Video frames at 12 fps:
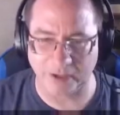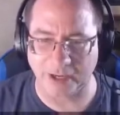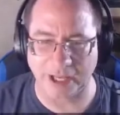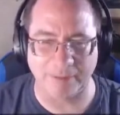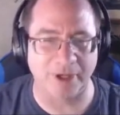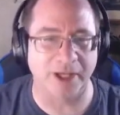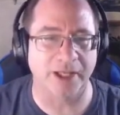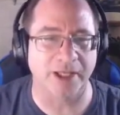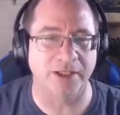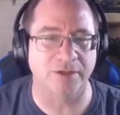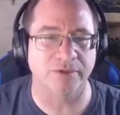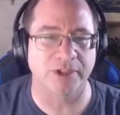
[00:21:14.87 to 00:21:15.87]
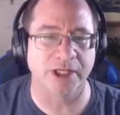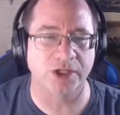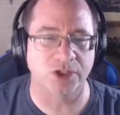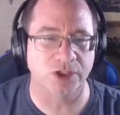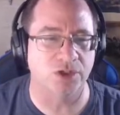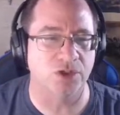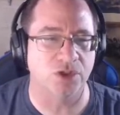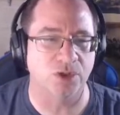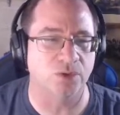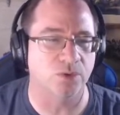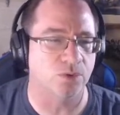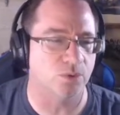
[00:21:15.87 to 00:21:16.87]
am I in relation
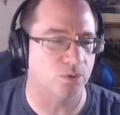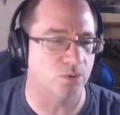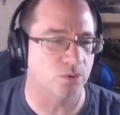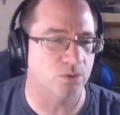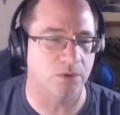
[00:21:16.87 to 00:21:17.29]
to.